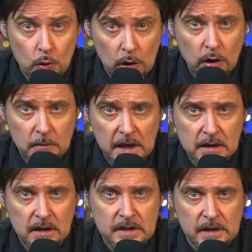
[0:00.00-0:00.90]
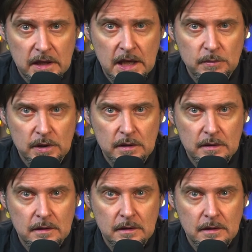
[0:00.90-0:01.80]
not going to make love to the camera,
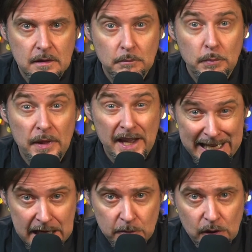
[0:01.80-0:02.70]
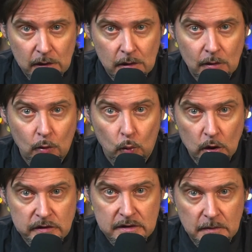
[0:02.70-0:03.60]
but the camera
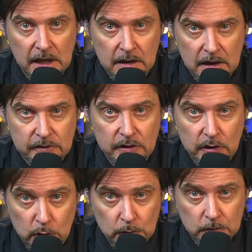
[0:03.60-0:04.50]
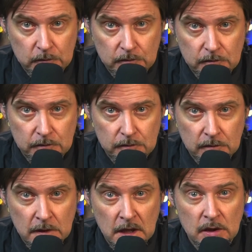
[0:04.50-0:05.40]
wants to make love to you.
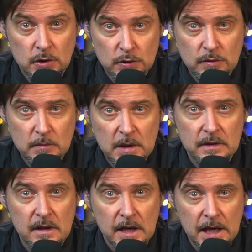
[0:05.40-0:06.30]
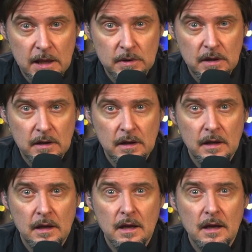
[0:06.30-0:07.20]
Just remember that the camera
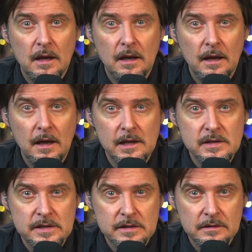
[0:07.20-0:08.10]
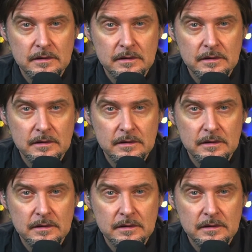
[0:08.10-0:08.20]
is